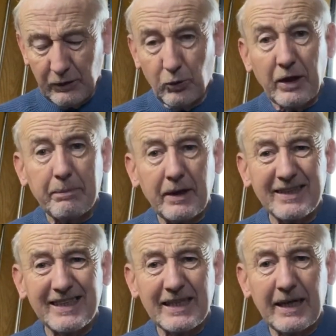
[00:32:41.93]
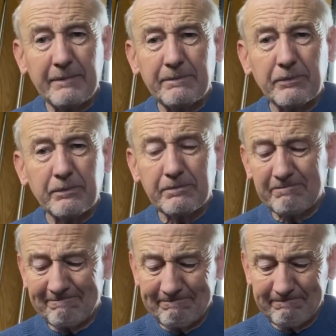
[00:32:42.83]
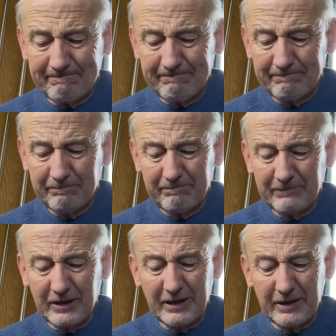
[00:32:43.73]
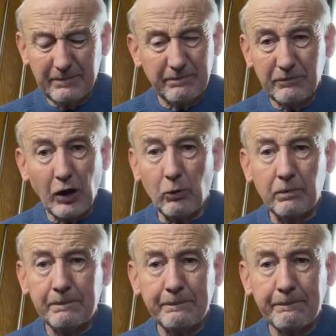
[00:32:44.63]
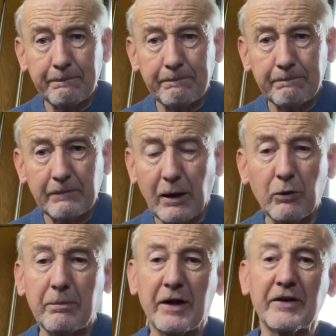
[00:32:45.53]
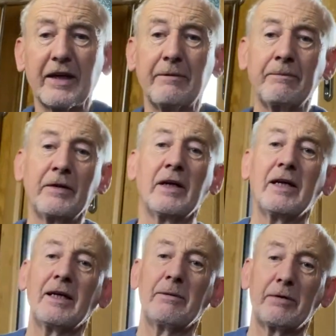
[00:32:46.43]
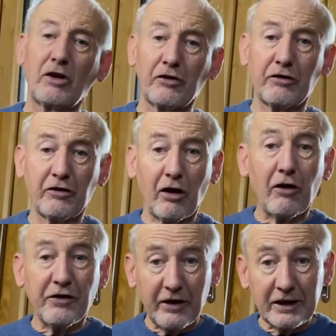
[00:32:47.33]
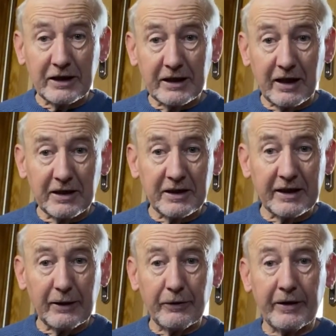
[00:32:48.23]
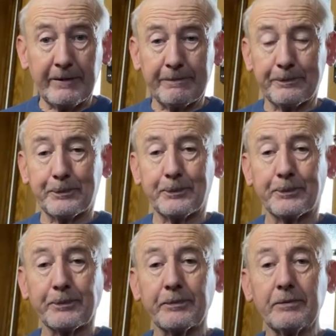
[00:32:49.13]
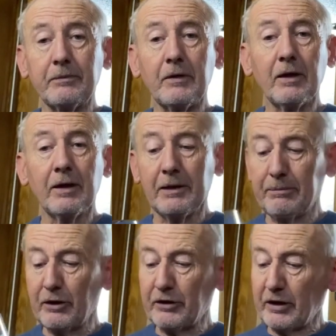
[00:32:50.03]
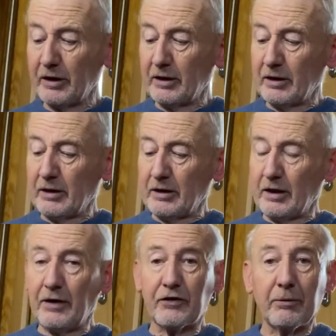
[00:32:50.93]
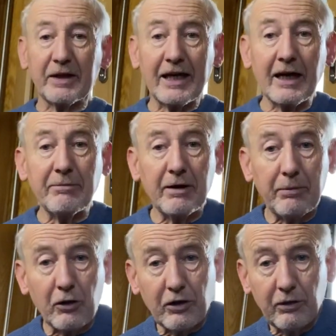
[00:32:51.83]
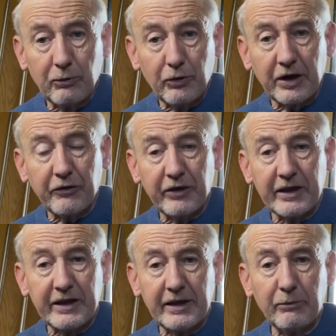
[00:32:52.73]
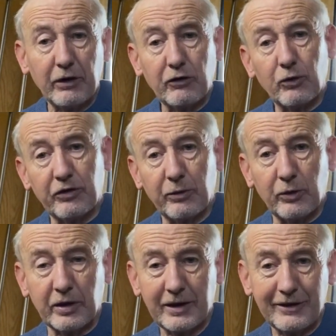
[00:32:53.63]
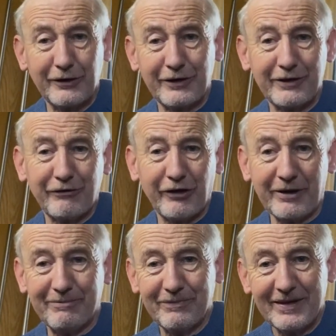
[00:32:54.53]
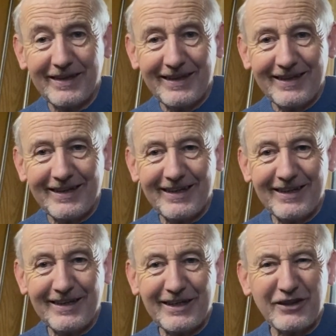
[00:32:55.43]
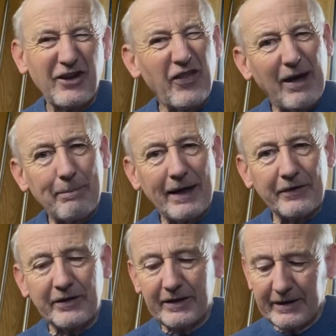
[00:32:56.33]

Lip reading: Would I buy it again? No, I wouldn't buy it again, because there's a lot nicer ciders out there. But if somebody gave me a bottle, when I drink it, well, of course I would, because it's free. It's not that bad.